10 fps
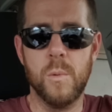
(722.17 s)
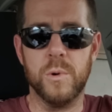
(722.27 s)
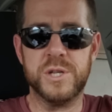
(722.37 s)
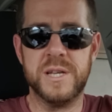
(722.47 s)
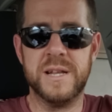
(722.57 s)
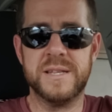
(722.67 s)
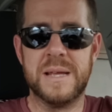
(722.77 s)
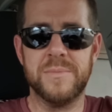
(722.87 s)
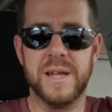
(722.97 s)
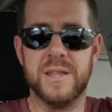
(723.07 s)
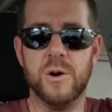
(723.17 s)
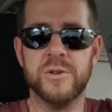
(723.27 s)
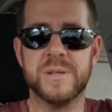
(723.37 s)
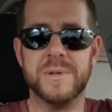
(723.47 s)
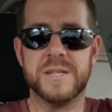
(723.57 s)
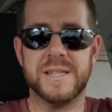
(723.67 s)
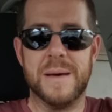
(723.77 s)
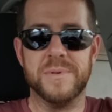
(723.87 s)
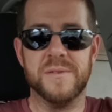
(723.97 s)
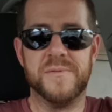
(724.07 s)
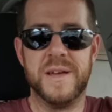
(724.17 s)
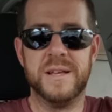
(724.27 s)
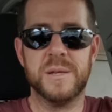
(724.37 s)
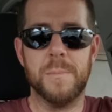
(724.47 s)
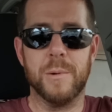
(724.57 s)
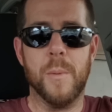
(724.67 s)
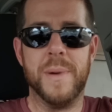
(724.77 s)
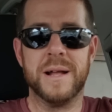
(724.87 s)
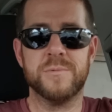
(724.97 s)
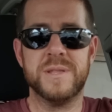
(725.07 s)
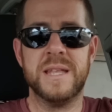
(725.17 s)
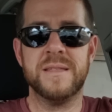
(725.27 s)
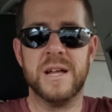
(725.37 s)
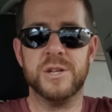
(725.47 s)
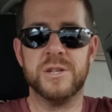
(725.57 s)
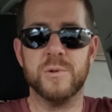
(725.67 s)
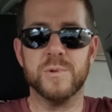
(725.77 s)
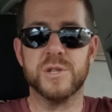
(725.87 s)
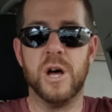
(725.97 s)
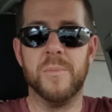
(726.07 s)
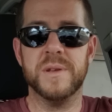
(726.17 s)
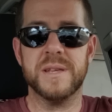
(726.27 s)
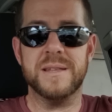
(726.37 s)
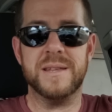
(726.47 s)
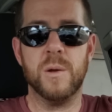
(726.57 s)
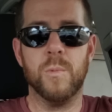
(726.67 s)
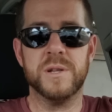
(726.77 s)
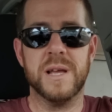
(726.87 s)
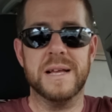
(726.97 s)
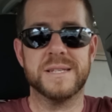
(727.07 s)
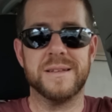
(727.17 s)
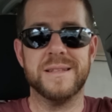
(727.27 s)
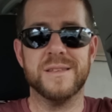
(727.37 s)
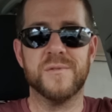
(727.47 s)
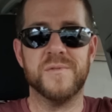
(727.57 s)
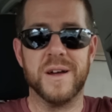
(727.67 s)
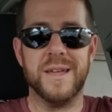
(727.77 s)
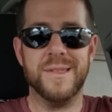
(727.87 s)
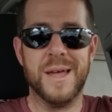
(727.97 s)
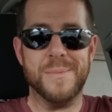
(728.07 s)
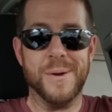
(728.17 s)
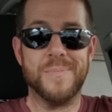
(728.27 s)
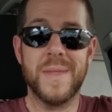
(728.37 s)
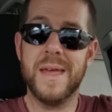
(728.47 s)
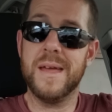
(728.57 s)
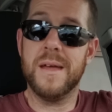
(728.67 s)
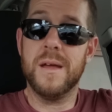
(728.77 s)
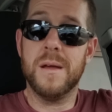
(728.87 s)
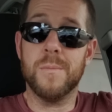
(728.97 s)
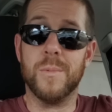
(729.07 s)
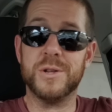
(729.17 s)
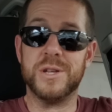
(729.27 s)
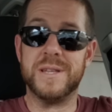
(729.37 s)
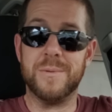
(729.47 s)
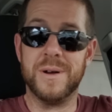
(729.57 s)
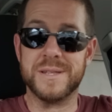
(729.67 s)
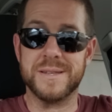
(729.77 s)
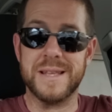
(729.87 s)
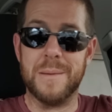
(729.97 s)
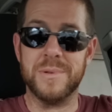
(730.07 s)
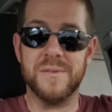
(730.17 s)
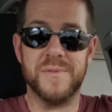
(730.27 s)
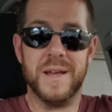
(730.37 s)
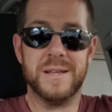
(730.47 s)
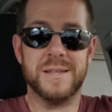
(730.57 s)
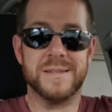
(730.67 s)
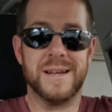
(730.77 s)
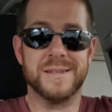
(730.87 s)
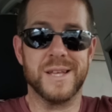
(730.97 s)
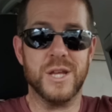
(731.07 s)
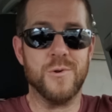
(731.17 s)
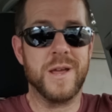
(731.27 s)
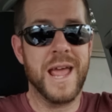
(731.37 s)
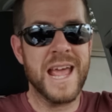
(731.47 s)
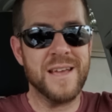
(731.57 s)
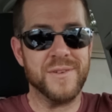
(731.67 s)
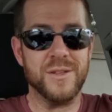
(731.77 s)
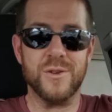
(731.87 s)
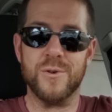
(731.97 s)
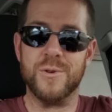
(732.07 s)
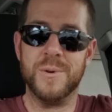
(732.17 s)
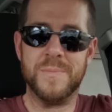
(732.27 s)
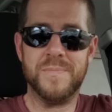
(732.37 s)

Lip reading: What she did seemed like the ultimate slap in the face, but I went back with the intention to resolve this and didn't want to escalate this fucking nightmare. What she did was a slap in the face, and it sounds like you're caving, dude.